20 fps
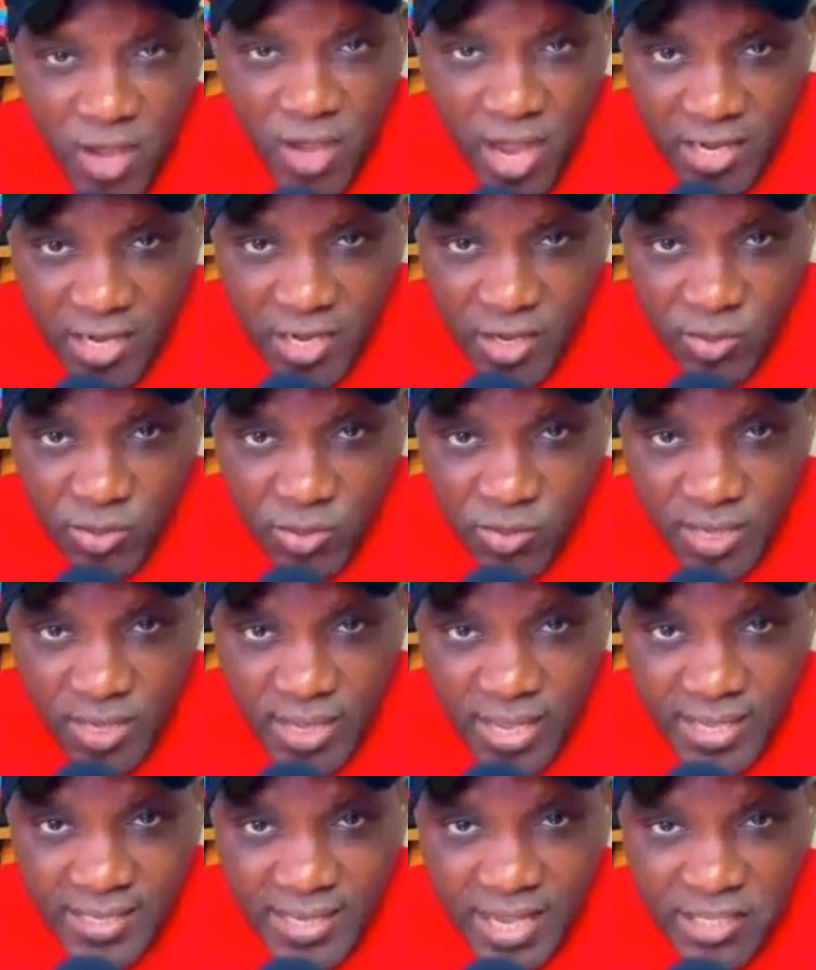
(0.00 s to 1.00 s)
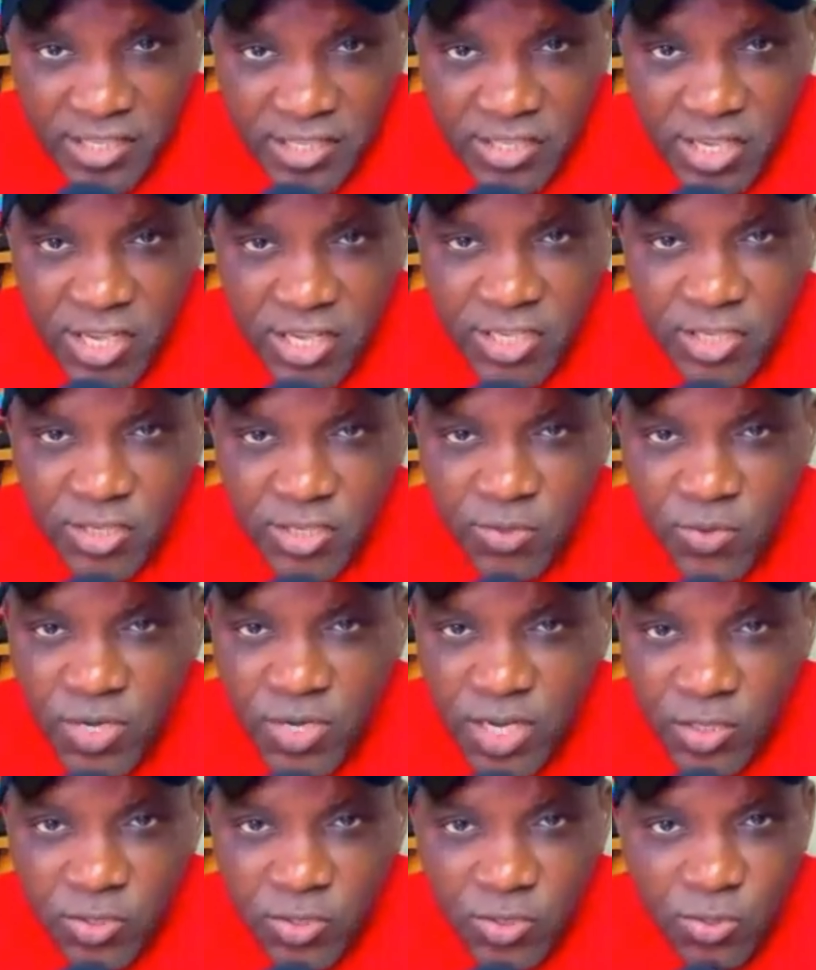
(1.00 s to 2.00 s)
you are new to Gate Exchange, you
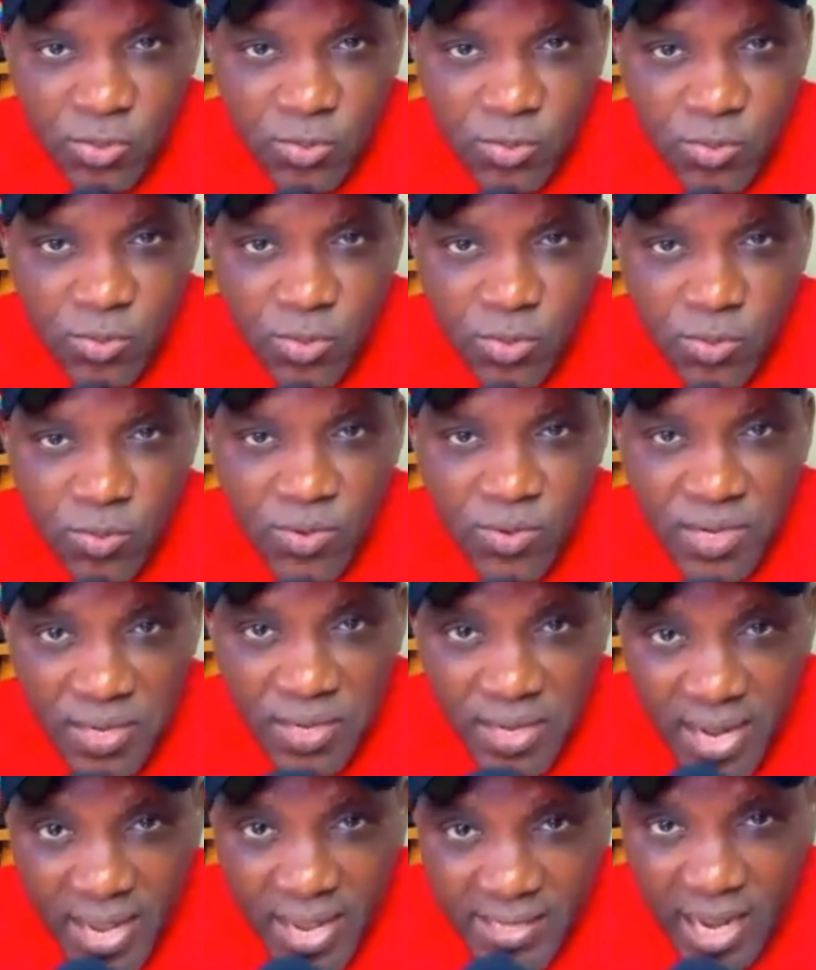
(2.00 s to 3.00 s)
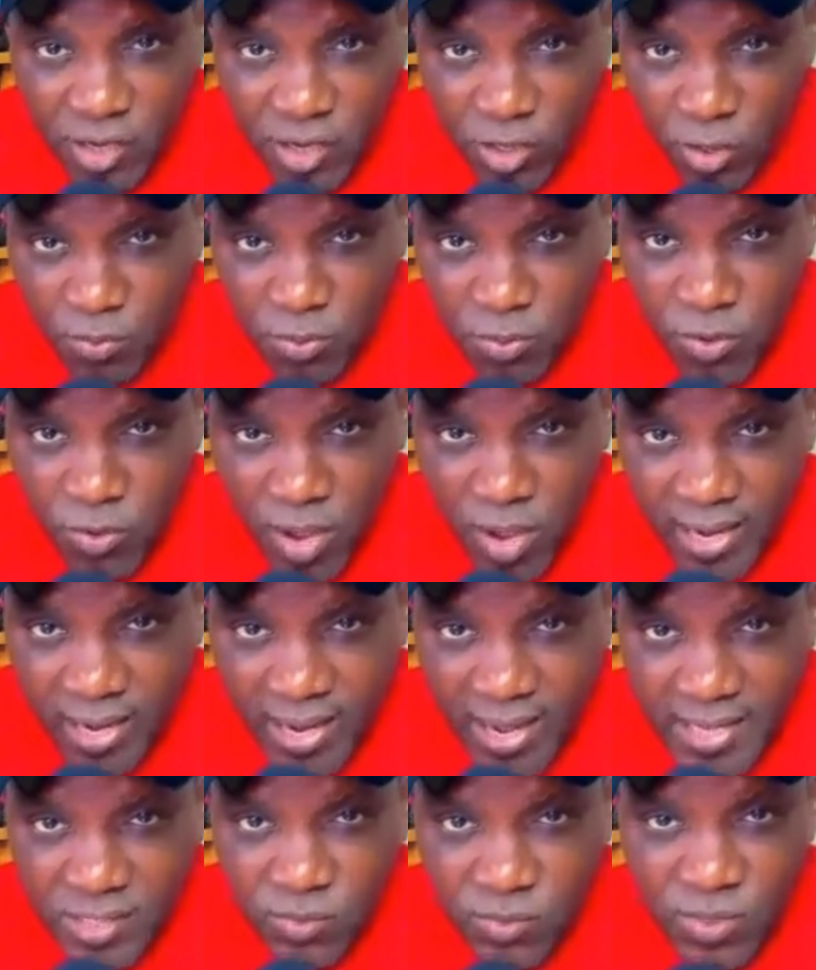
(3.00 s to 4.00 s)
need to create and open your
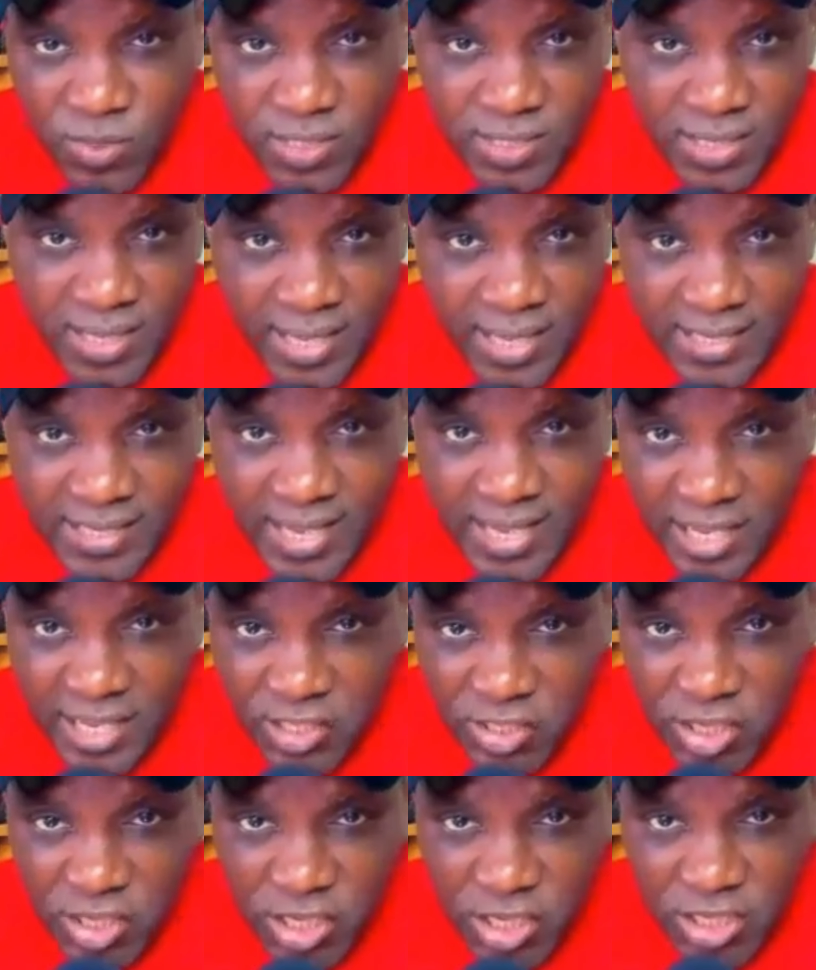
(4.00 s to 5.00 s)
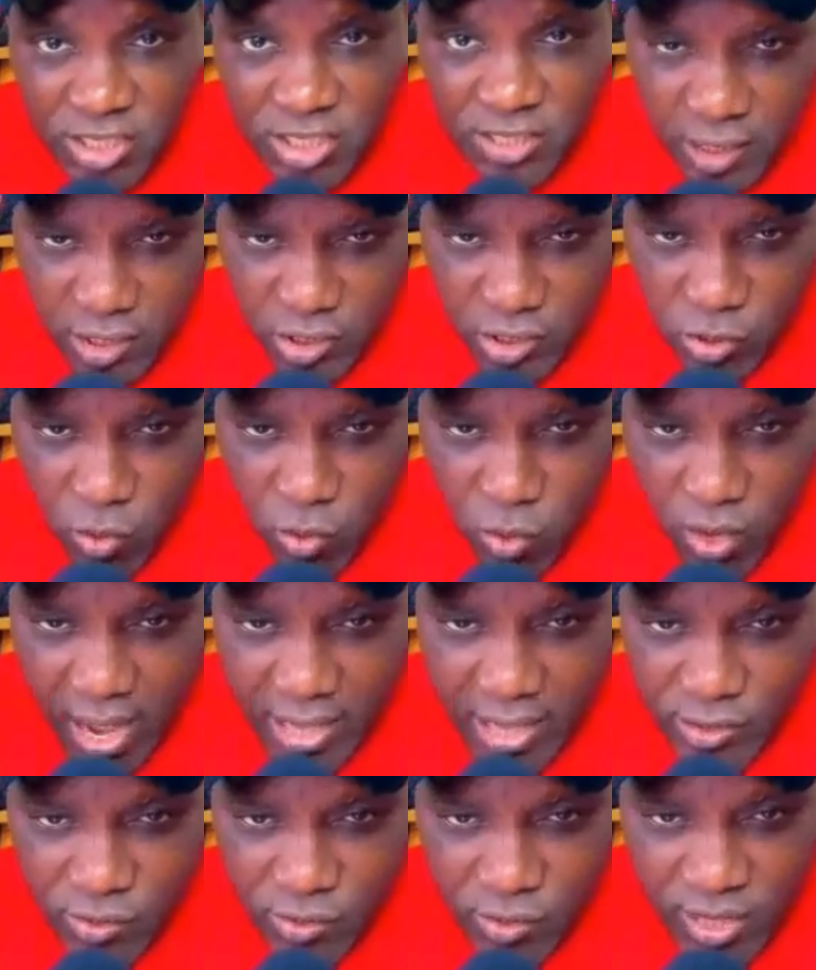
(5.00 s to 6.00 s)
account with Gate Exchange. So
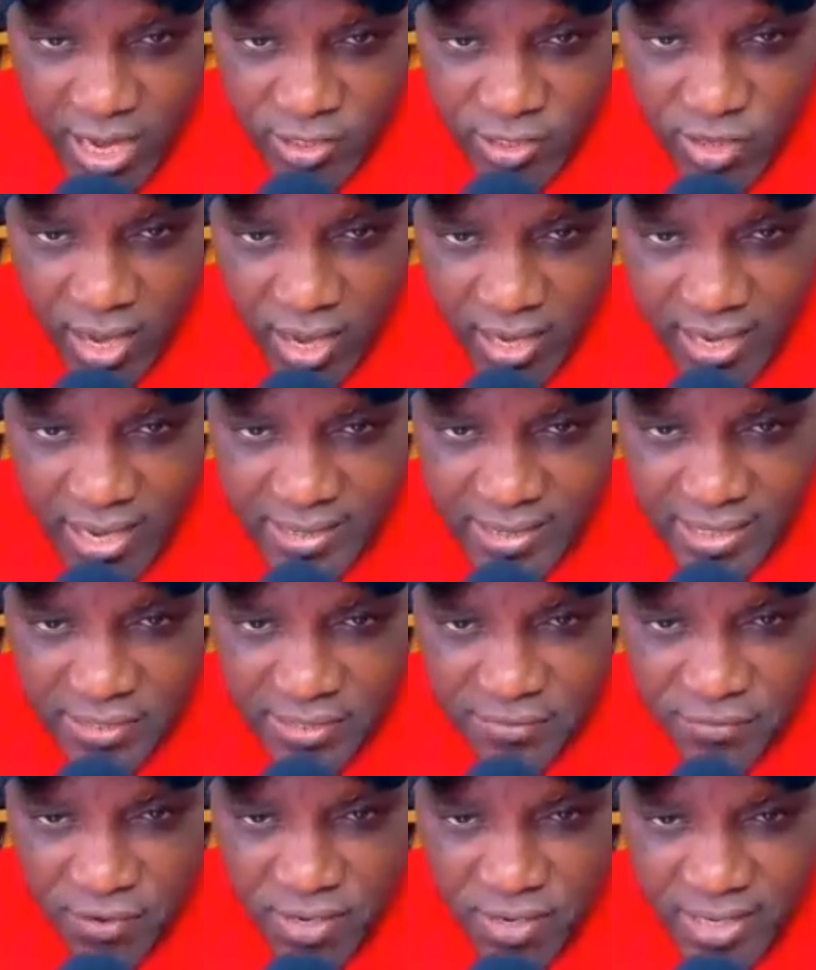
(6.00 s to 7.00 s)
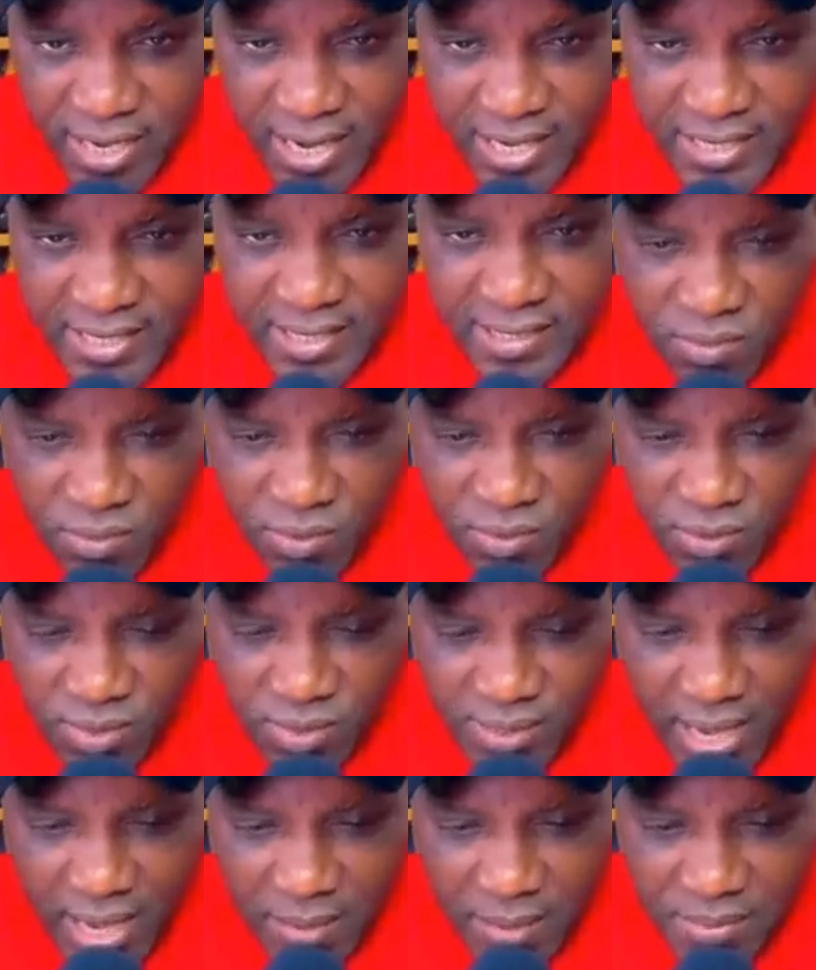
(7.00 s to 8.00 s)
as soon as your account is funded, you
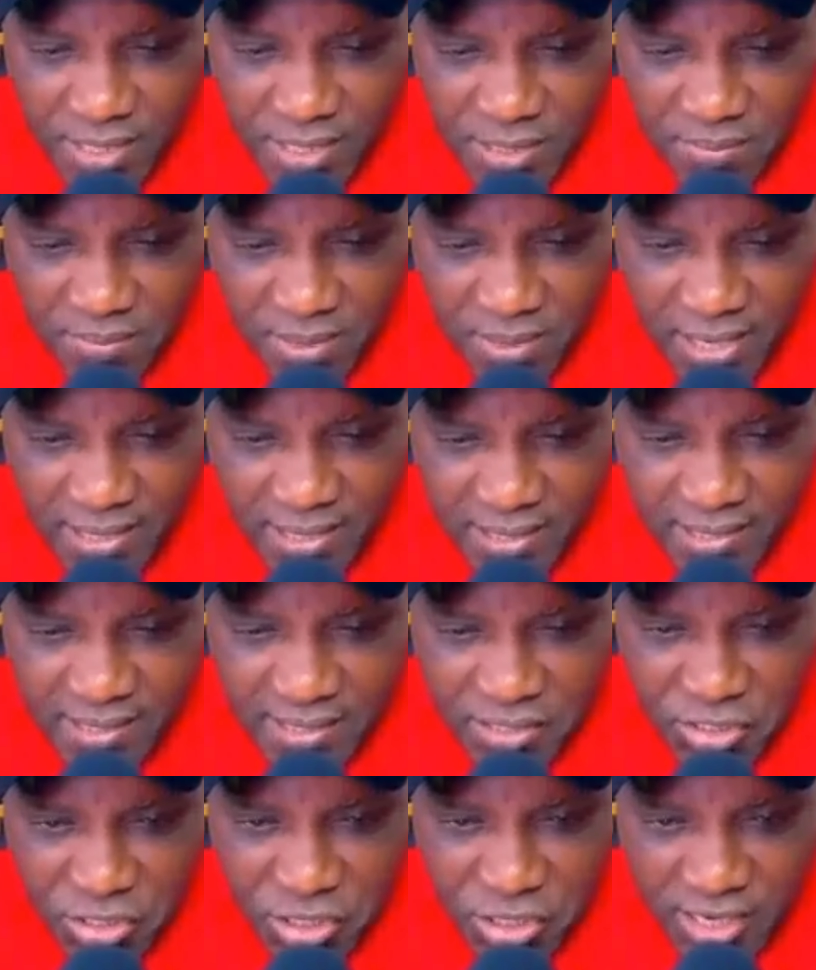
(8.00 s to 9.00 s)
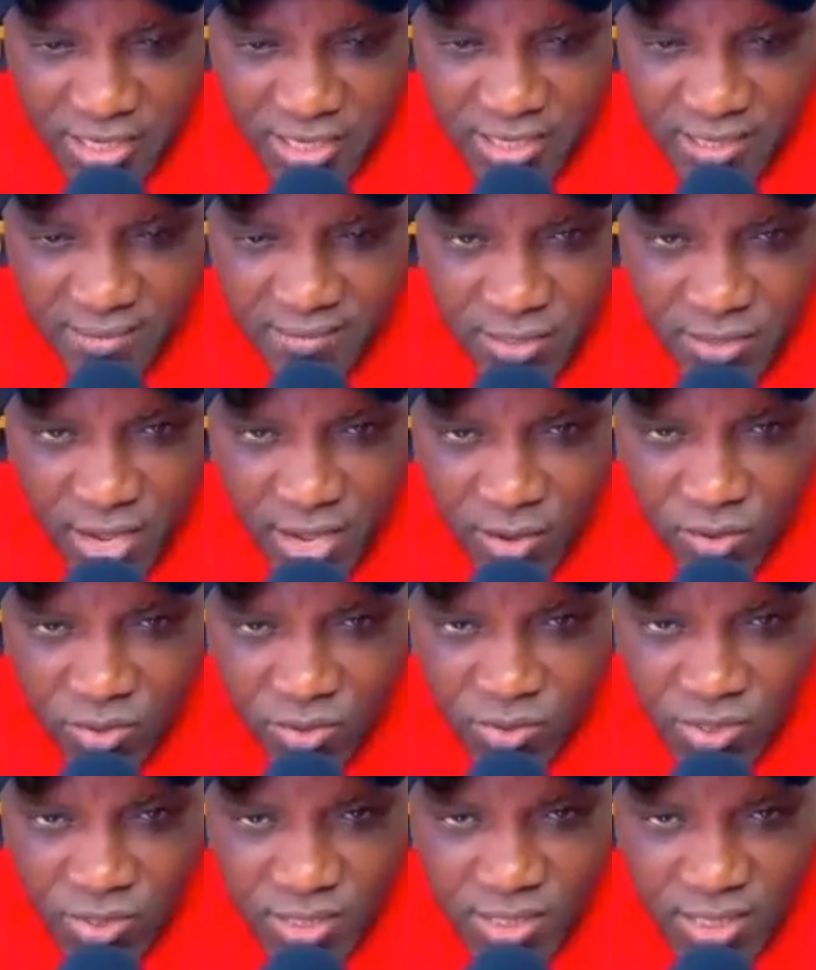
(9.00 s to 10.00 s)
tap this place, trade. You are
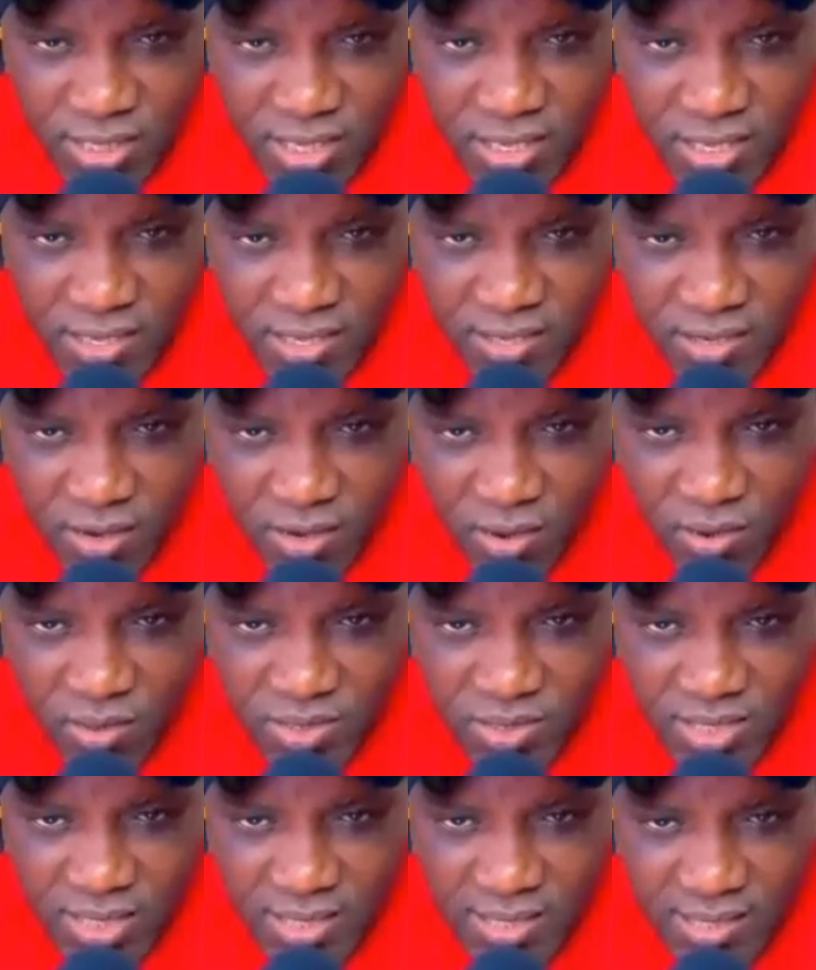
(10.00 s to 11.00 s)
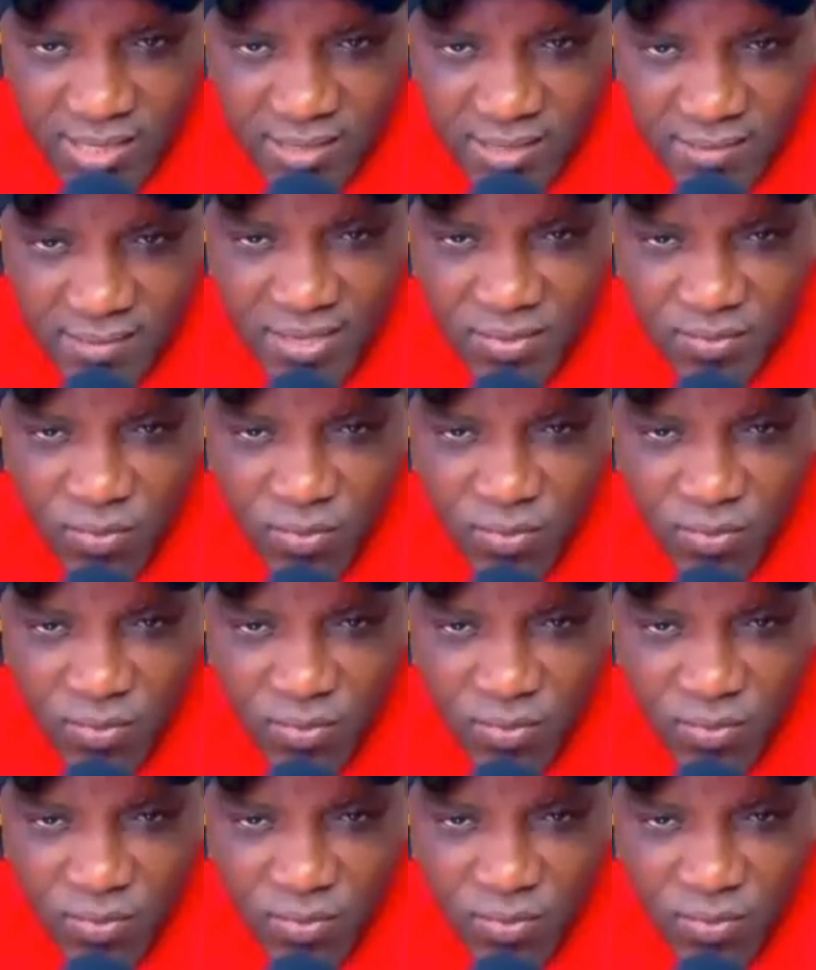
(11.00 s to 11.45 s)
going to see all this.